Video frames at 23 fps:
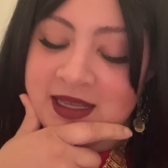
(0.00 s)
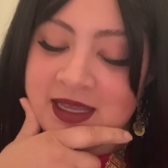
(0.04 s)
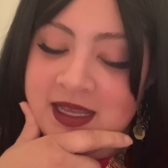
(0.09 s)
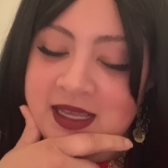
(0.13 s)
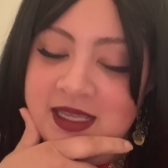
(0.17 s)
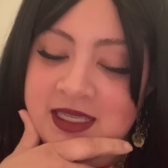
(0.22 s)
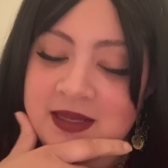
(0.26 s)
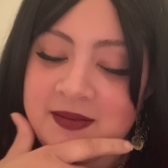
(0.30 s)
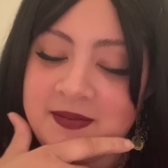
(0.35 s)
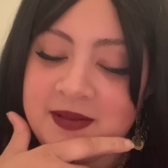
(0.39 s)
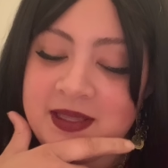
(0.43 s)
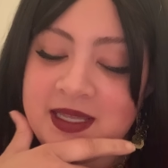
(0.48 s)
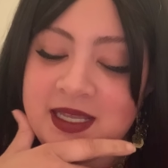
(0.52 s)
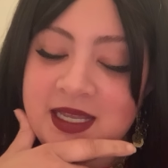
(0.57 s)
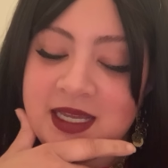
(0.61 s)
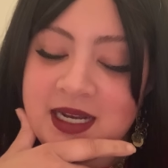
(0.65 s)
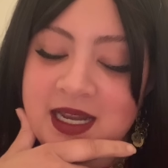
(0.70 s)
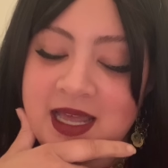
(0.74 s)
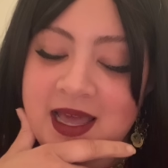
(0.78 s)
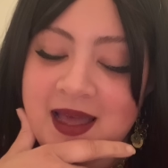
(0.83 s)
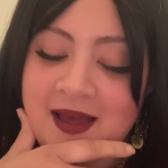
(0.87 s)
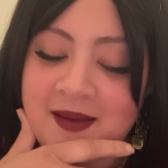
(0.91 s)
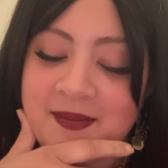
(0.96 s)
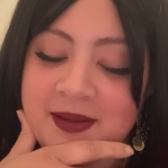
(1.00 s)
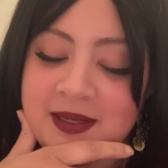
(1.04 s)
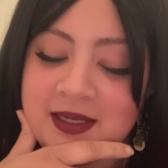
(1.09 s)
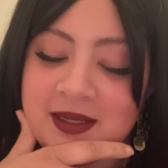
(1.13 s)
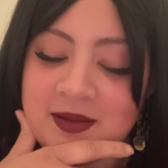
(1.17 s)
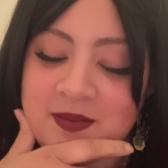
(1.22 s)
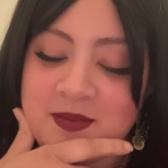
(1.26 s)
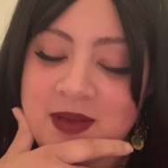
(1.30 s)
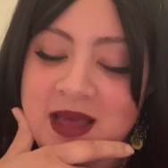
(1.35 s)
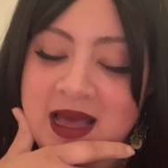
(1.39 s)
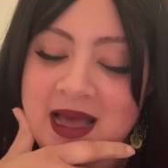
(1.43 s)
Something could have happened
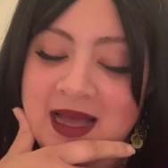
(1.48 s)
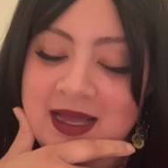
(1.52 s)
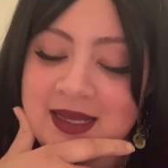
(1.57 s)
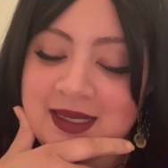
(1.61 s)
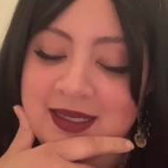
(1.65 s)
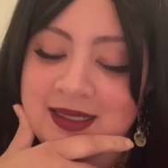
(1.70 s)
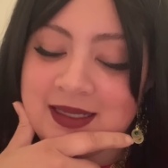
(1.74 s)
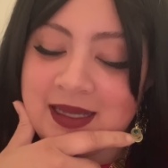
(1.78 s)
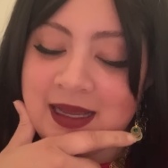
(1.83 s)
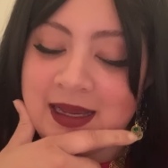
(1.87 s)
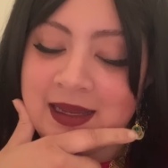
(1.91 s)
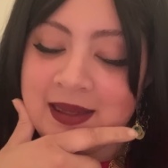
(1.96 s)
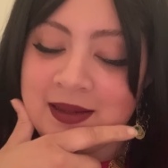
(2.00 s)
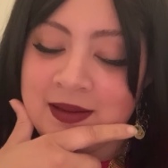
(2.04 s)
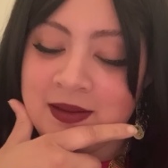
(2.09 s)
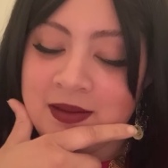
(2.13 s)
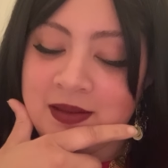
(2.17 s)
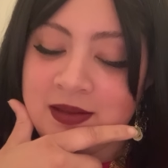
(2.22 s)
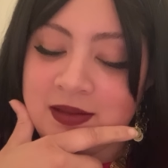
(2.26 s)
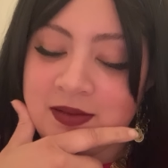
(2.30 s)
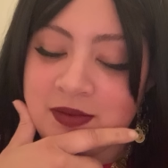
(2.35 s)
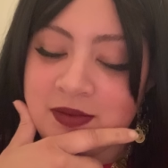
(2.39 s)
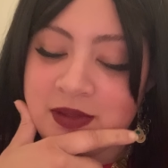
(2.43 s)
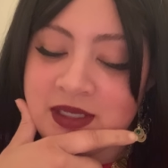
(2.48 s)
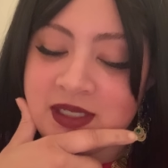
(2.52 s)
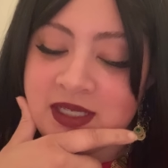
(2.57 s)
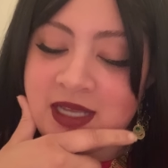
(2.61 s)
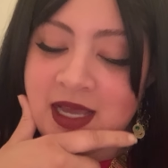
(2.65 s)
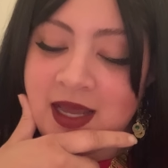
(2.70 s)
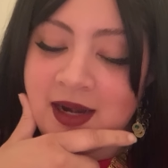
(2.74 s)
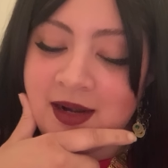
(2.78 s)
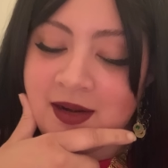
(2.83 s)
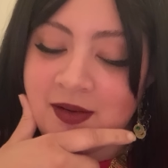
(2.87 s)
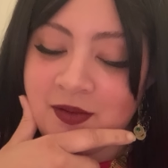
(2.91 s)
in a past cycle when
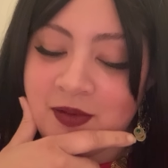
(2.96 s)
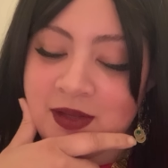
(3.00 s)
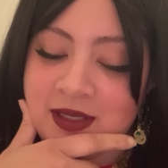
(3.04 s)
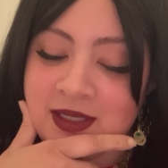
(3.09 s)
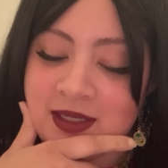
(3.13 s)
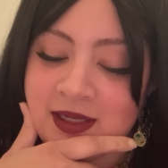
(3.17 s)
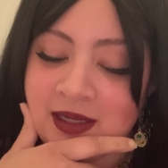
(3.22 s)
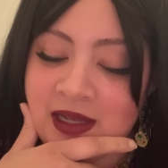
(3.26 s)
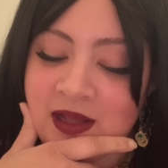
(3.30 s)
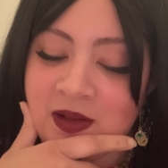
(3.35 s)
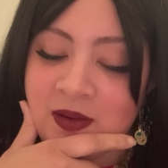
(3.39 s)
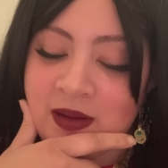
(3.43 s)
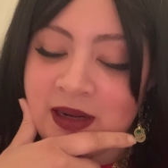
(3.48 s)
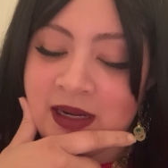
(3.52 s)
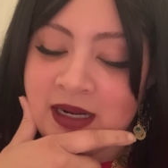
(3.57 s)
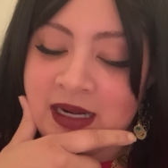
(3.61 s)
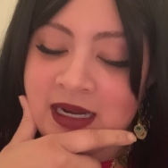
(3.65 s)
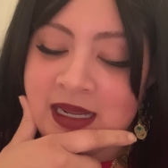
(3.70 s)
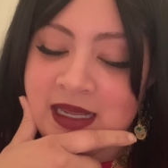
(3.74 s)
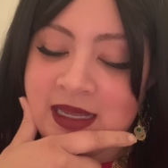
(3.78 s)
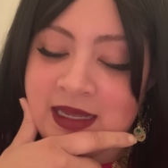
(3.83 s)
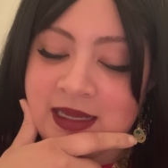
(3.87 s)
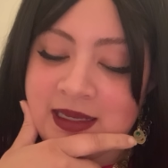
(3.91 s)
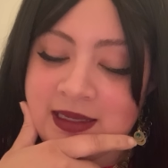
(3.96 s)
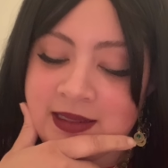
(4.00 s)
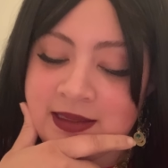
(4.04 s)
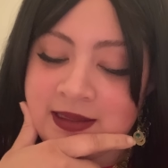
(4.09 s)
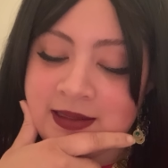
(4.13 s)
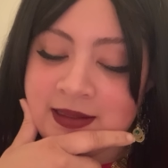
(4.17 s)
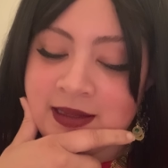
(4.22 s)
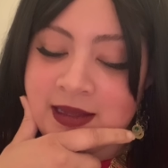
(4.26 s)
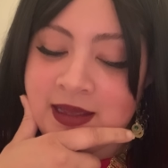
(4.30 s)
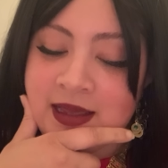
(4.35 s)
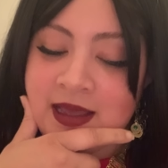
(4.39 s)
Saturn was in
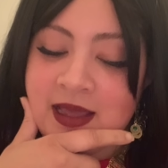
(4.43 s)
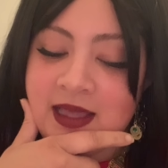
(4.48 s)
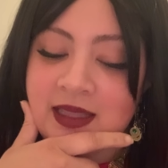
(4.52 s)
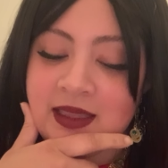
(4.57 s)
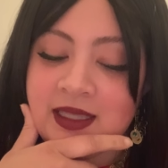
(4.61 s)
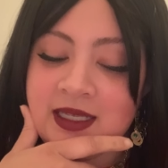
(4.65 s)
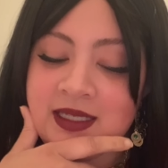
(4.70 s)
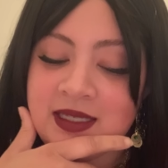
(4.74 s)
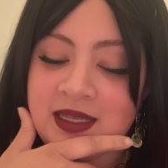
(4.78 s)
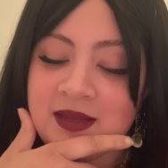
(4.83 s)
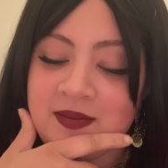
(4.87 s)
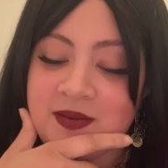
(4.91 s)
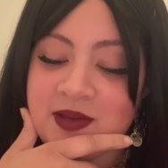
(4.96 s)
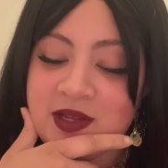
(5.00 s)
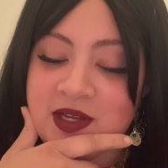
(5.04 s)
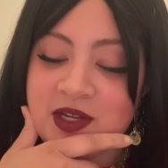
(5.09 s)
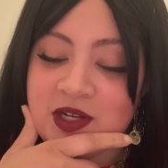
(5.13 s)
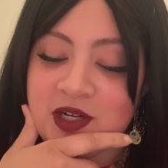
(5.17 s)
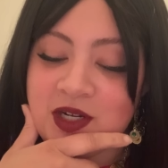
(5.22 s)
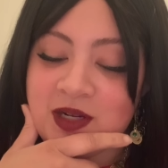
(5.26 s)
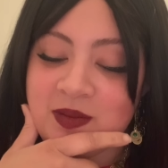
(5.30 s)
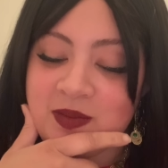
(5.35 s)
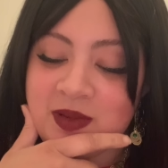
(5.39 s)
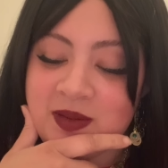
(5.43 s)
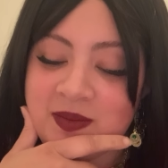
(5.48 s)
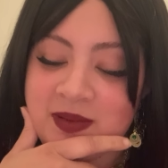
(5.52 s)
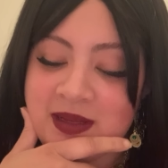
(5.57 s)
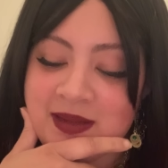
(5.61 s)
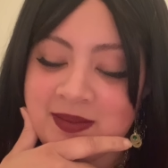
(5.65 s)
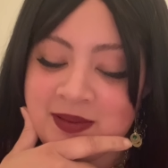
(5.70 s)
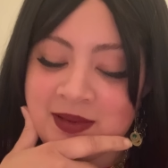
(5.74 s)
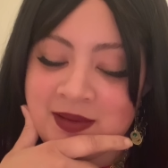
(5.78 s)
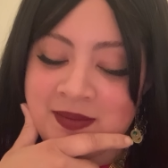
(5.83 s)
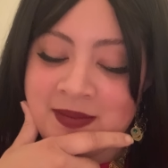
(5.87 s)
Aquarius. This could be a group of
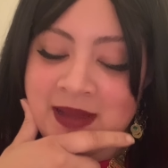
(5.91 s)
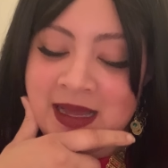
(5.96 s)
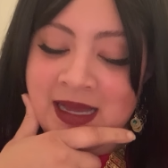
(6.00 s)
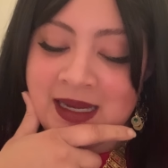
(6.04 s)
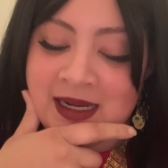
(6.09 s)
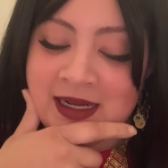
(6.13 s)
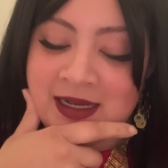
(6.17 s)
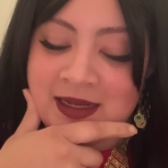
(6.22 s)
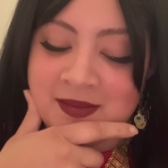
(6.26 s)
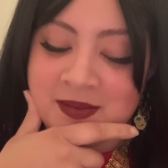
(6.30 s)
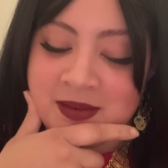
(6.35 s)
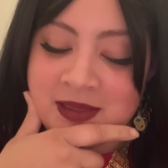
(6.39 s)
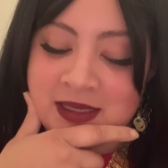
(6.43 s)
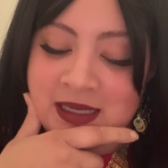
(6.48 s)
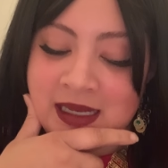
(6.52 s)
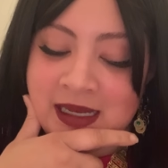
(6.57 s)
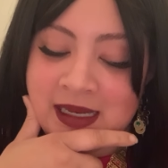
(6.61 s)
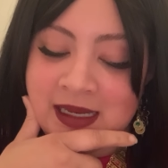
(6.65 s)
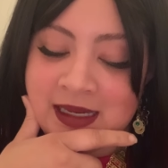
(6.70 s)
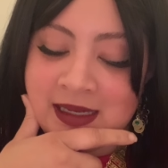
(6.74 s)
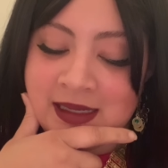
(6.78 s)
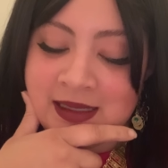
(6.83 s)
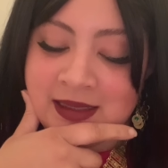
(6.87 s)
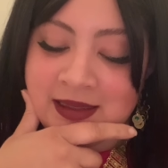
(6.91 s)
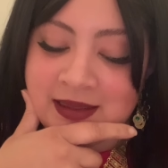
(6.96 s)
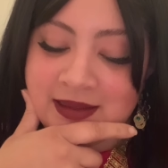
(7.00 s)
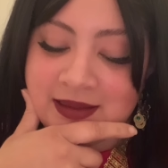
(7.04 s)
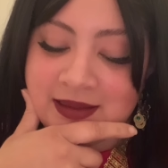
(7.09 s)
people mad and upset.